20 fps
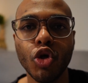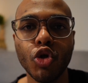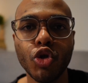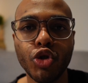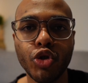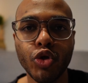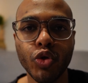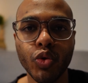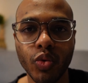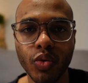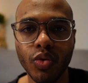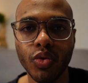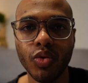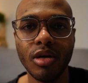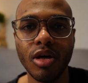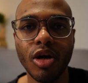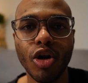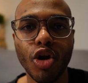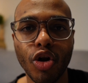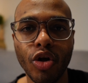Shu,
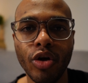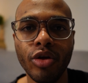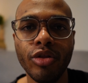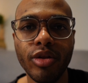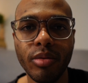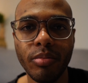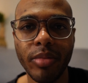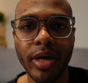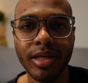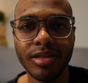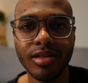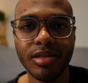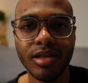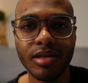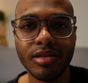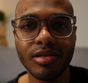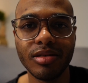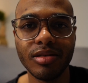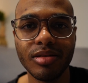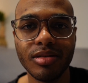learn the
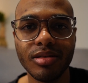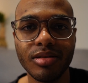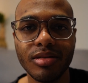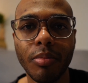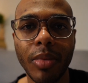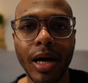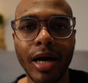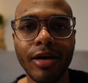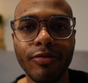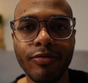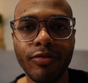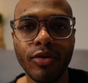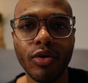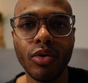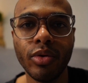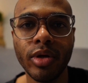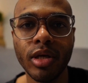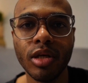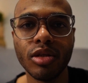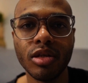basics by
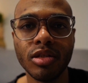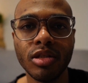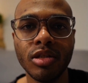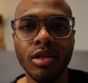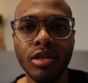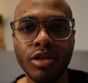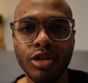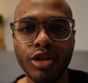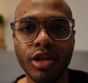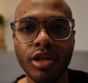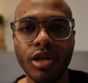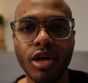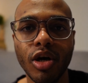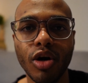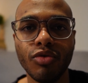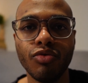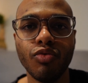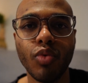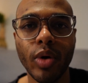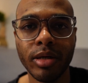following the teaching
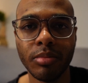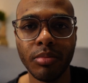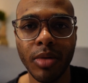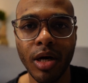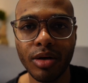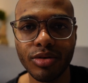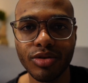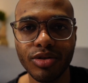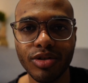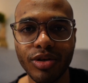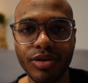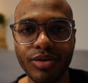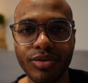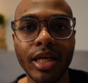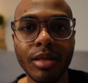of one master.